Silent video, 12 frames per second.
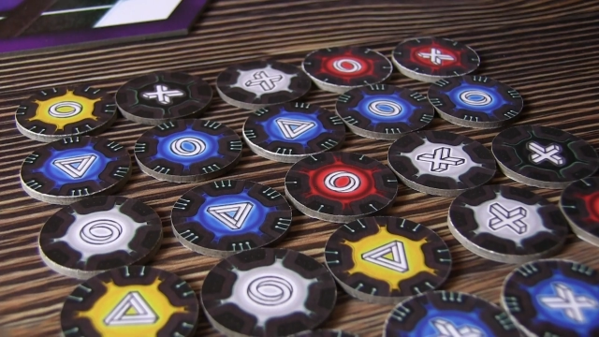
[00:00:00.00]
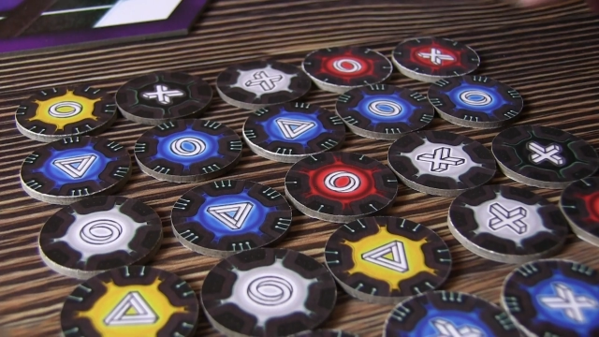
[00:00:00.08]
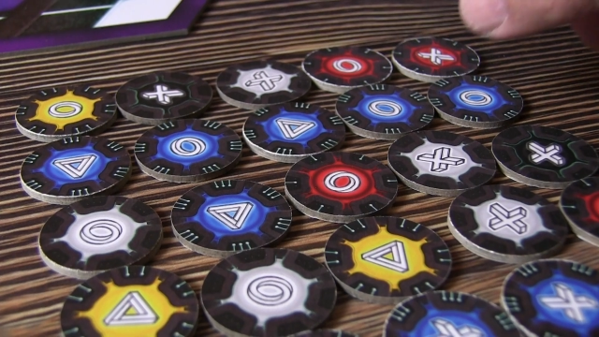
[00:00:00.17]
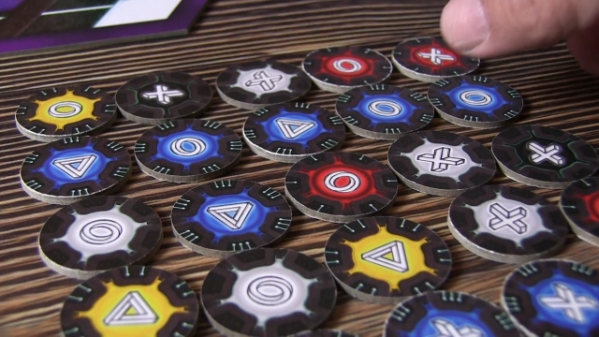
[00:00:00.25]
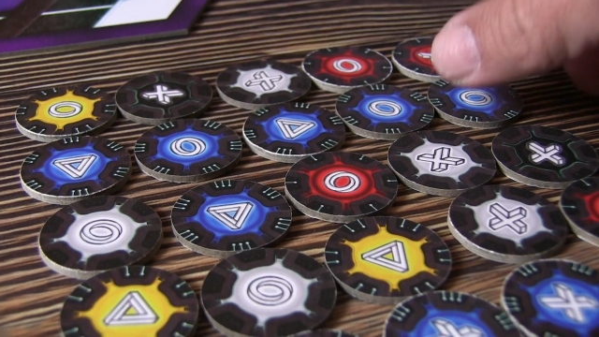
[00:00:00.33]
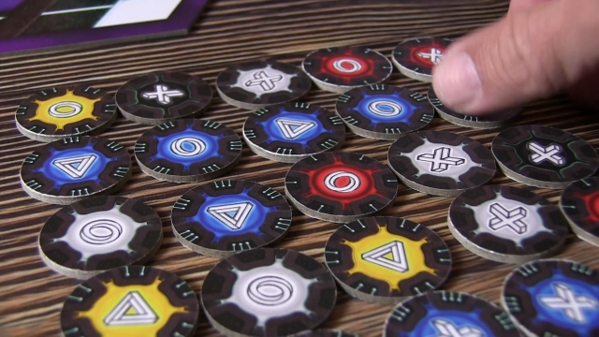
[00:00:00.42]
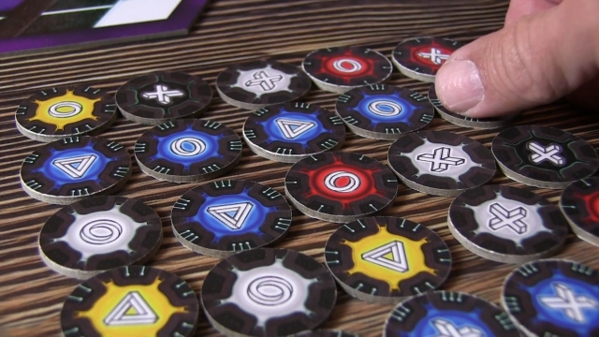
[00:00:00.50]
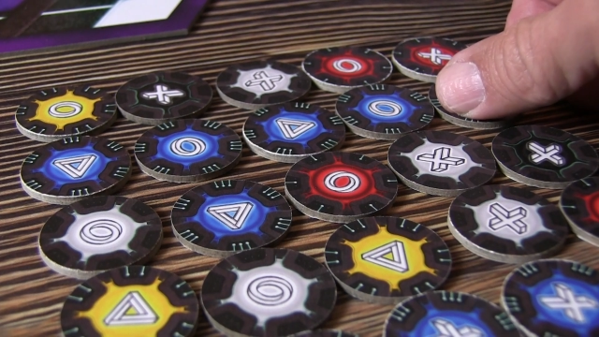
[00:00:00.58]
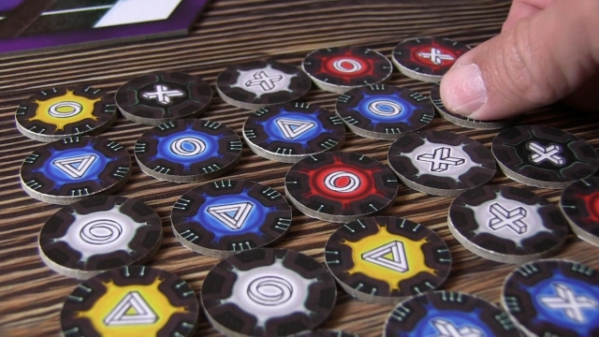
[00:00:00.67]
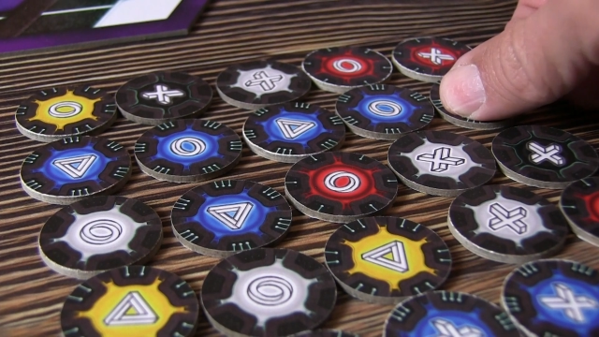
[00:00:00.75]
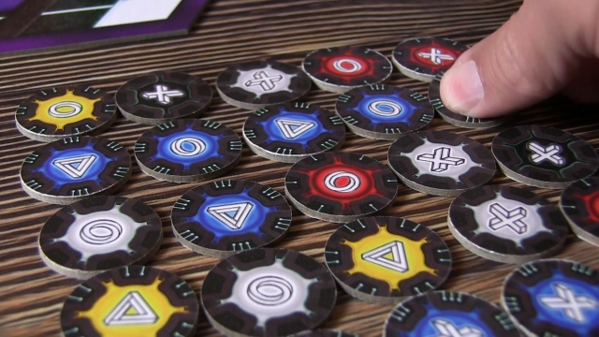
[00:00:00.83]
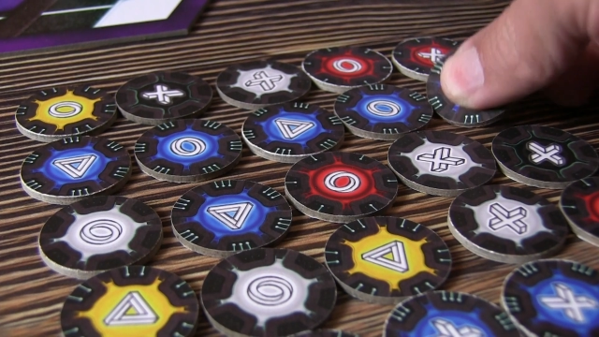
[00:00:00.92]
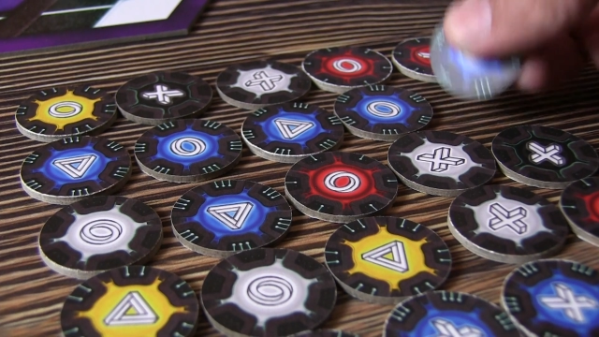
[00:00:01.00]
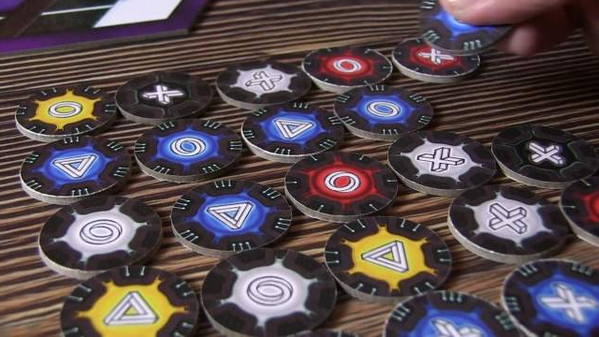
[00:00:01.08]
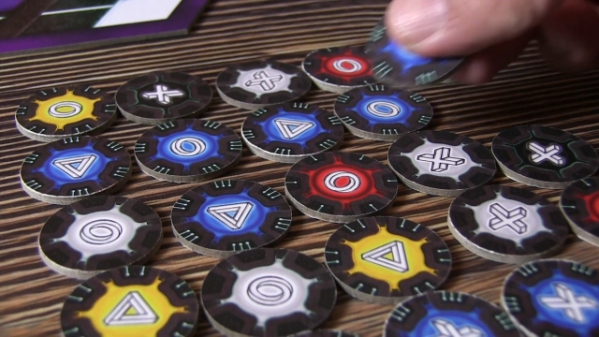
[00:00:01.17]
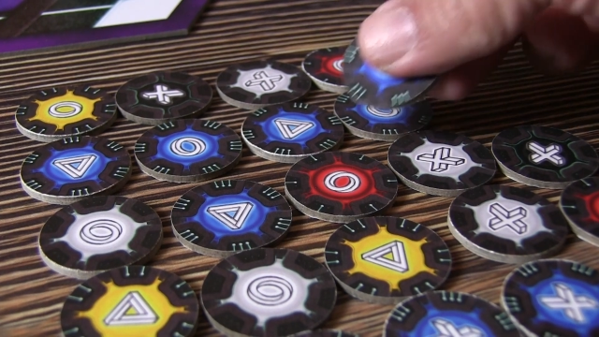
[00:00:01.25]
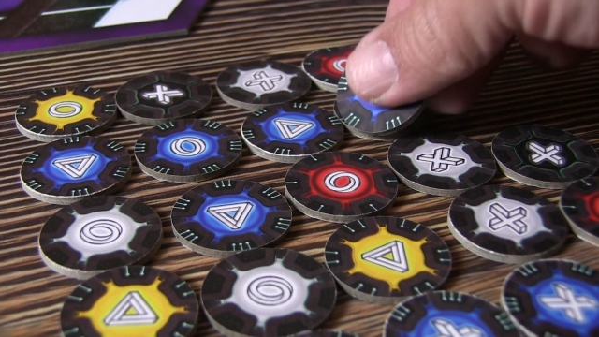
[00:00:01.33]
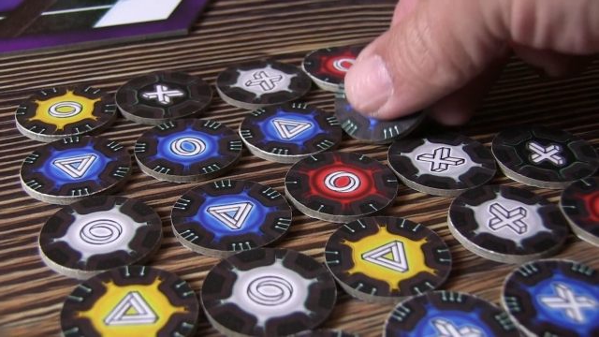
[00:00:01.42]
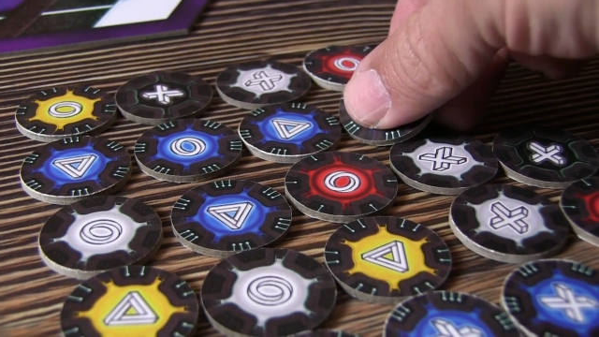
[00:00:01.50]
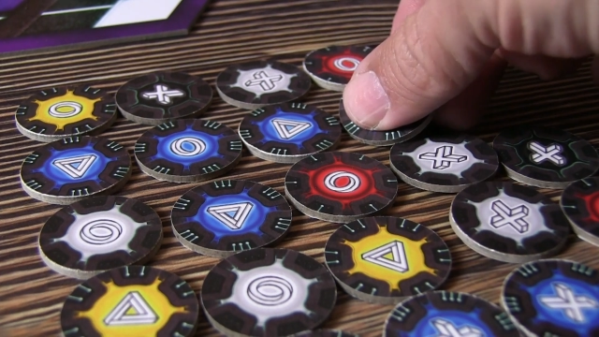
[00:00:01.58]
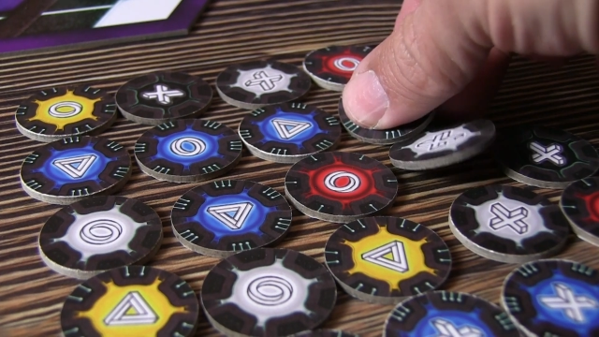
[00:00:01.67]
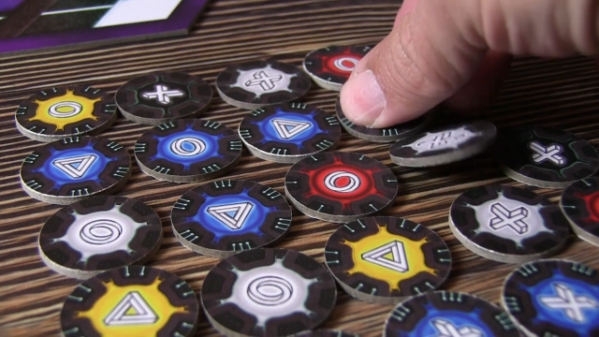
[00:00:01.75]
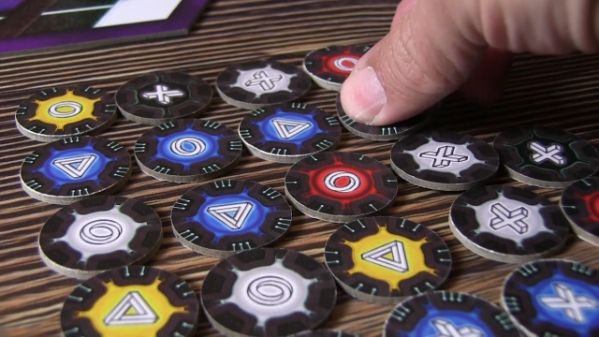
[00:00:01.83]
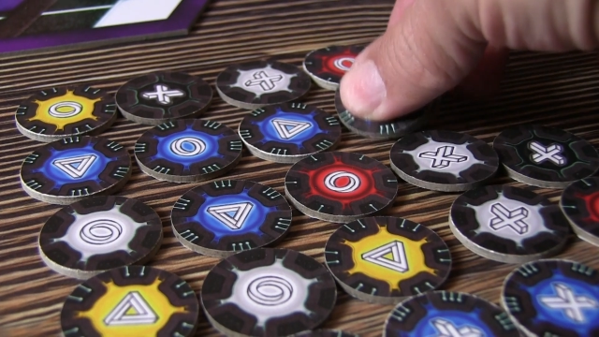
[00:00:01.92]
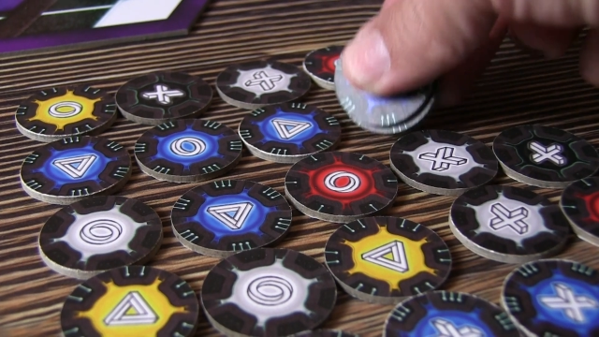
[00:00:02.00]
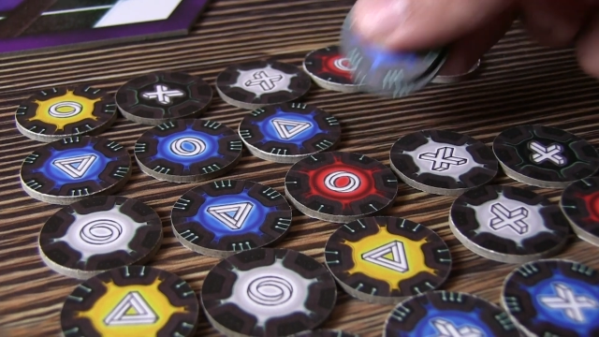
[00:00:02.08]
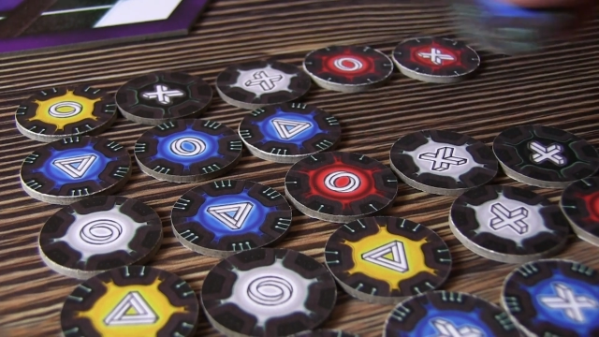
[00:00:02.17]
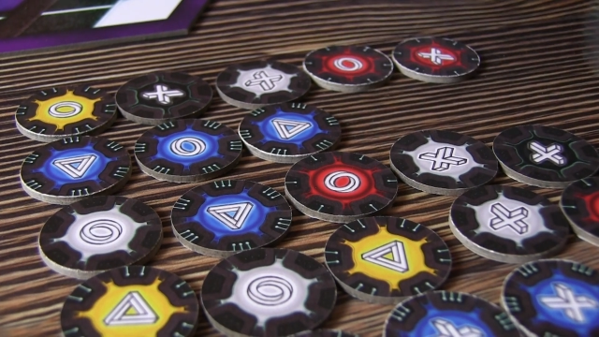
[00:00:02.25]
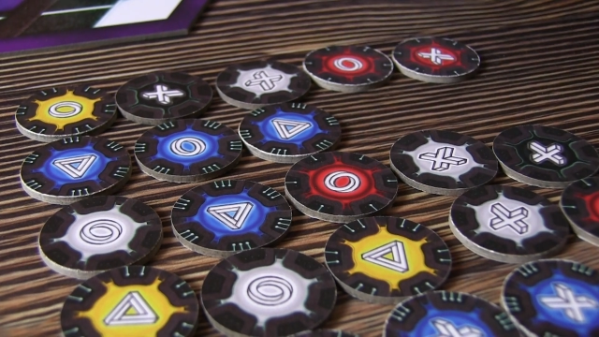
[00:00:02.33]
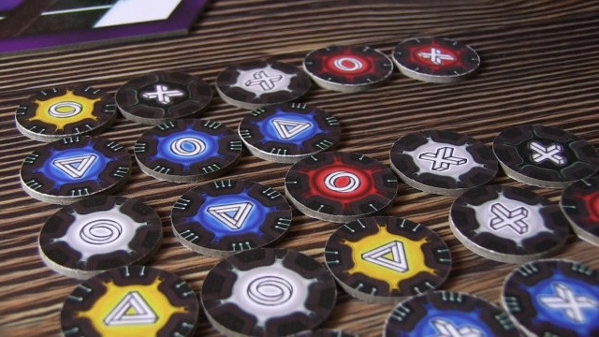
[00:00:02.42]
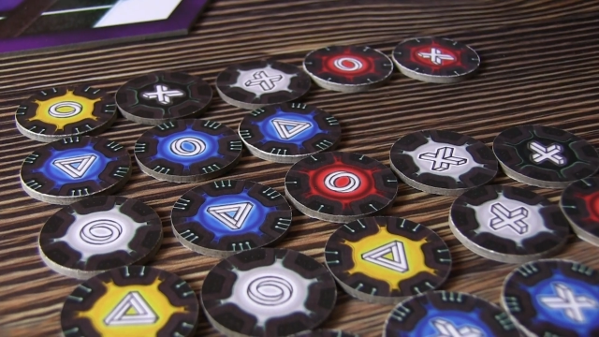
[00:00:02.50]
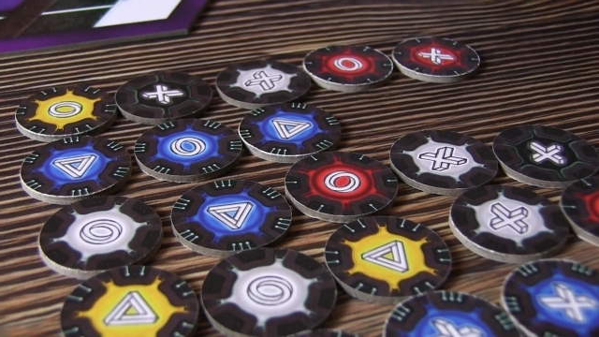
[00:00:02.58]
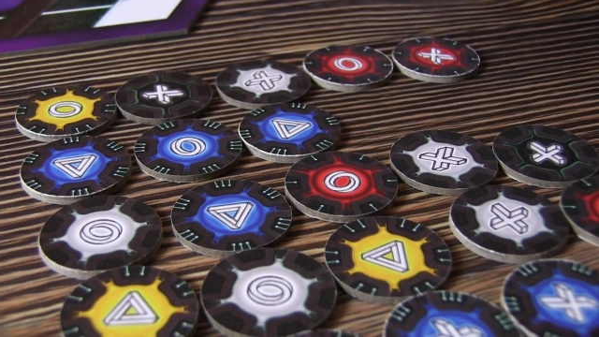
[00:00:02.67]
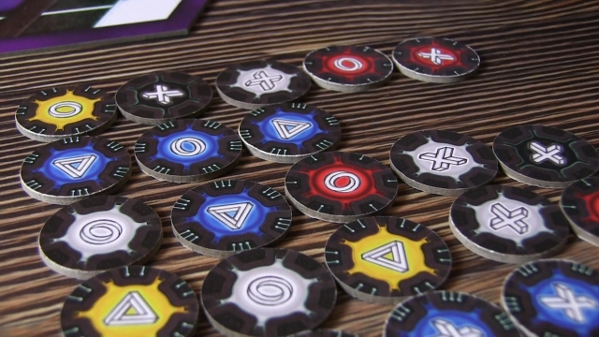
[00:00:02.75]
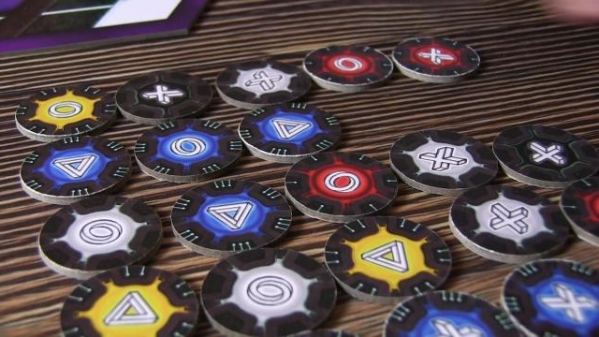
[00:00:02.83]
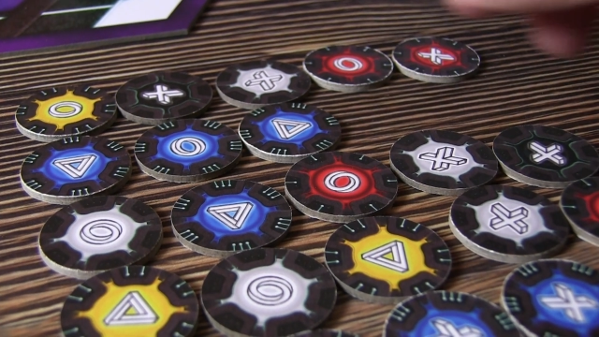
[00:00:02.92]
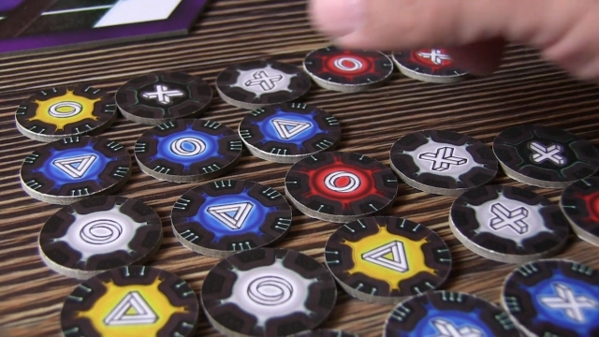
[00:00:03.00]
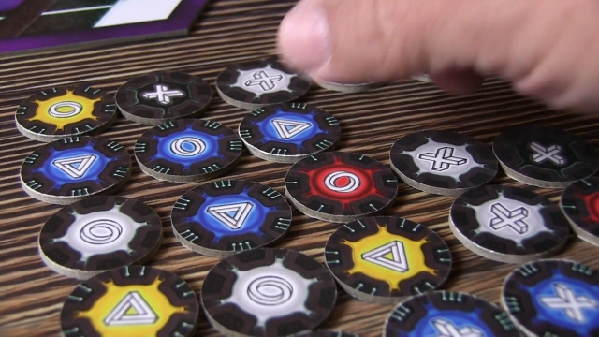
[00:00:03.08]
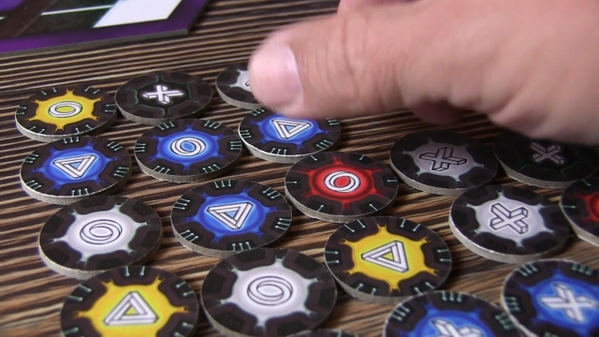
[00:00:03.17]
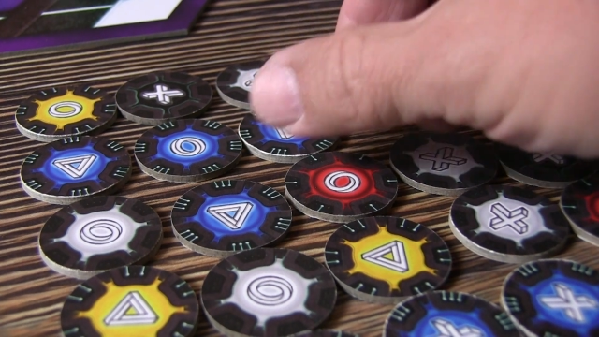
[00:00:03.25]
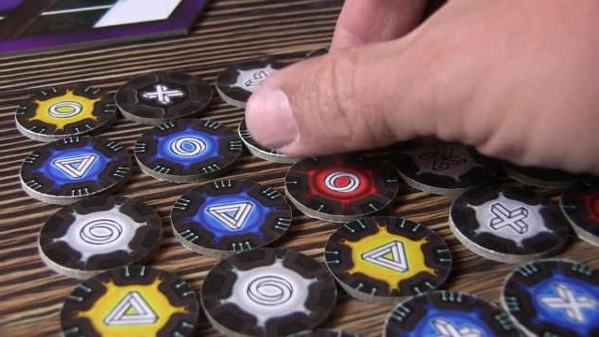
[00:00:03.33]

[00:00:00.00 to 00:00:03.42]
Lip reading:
No face is visible, so there are no lips to read.